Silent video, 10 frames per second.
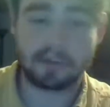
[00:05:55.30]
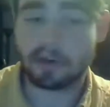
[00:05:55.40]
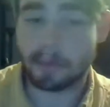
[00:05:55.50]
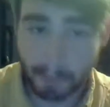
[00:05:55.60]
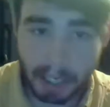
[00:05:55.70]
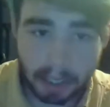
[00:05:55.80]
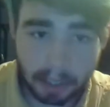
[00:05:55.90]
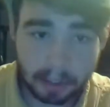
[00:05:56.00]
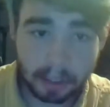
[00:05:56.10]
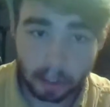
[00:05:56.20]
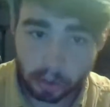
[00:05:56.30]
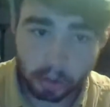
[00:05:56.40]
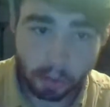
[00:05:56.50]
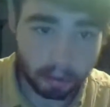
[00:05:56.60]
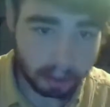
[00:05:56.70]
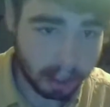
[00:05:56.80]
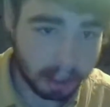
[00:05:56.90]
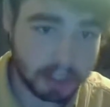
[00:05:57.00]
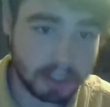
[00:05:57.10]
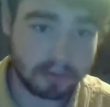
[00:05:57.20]
you're a bot, you are
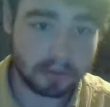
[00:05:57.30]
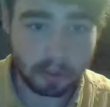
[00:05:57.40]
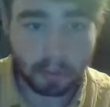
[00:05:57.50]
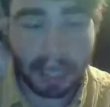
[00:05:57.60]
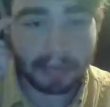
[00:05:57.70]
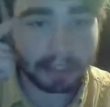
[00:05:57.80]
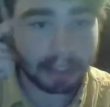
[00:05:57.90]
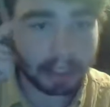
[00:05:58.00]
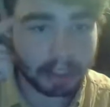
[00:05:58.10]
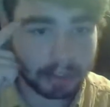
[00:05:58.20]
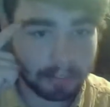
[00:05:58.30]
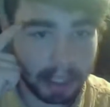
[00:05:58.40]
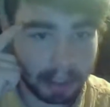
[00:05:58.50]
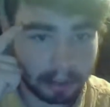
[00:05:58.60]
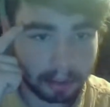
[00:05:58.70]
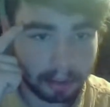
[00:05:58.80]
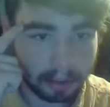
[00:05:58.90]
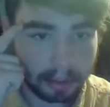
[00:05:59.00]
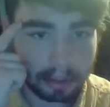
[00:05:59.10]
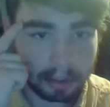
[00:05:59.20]
conscious. You have a conscious mind.
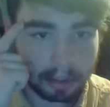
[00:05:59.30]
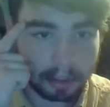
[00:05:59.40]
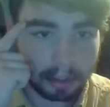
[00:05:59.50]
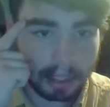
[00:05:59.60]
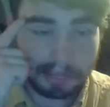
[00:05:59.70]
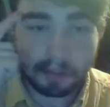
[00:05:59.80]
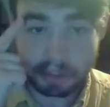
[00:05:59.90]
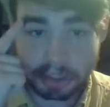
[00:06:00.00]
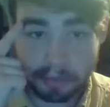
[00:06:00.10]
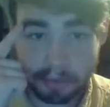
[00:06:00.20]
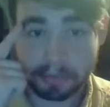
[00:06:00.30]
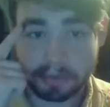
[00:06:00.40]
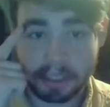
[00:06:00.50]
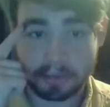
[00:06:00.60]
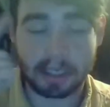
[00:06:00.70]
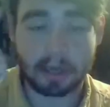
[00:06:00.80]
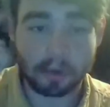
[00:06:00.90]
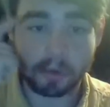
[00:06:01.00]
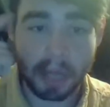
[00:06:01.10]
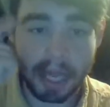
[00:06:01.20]
If you understand what I'm saying right now,
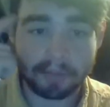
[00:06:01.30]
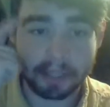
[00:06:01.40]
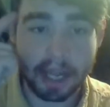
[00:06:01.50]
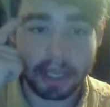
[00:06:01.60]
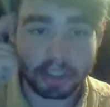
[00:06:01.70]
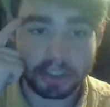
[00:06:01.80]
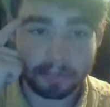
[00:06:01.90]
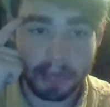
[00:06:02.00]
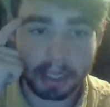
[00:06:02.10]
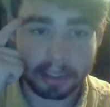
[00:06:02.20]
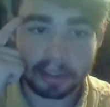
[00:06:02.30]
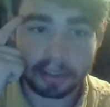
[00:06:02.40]
you have a conscious mind.